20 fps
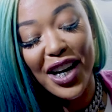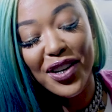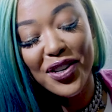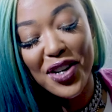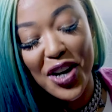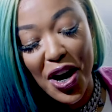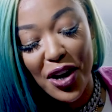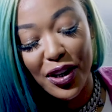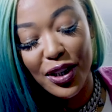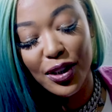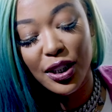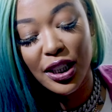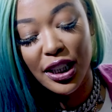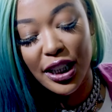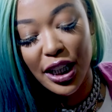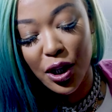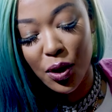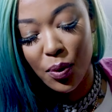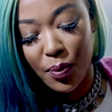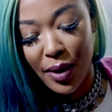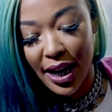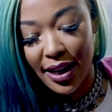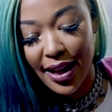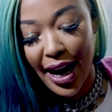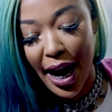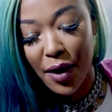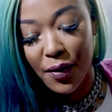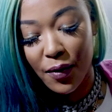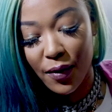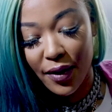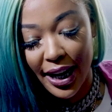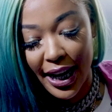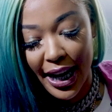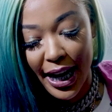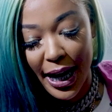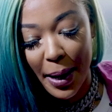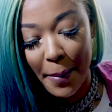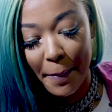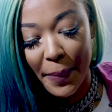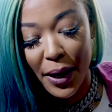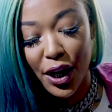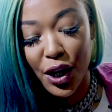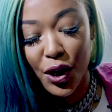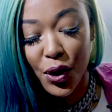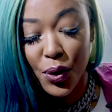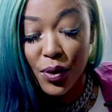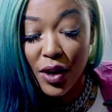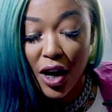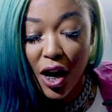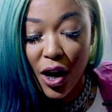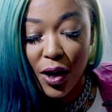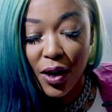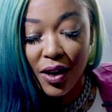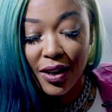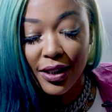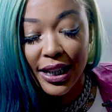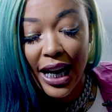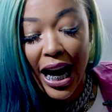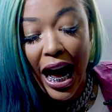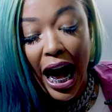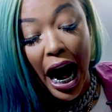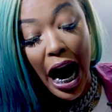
I don't know. You still wear that ring, but who knows?